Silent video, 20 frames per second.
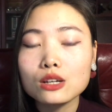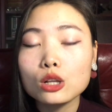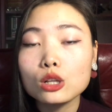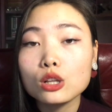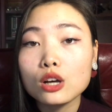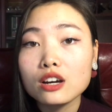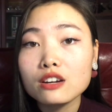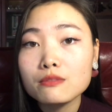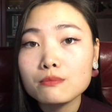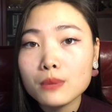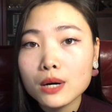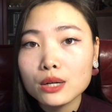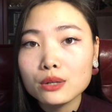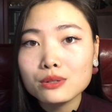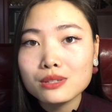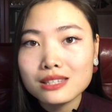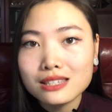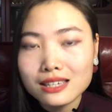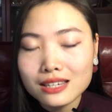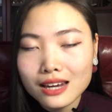a lot of
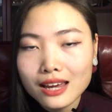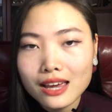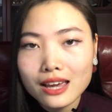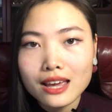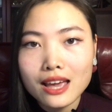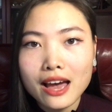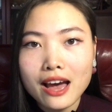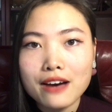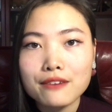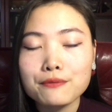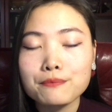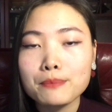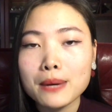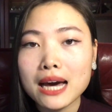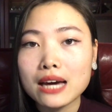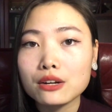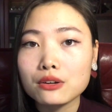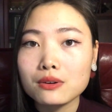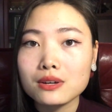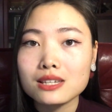models today have
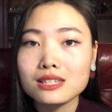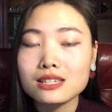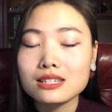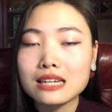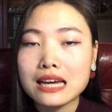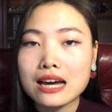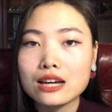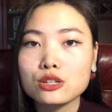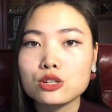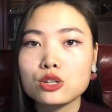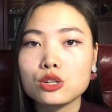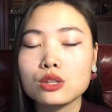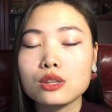batteries attached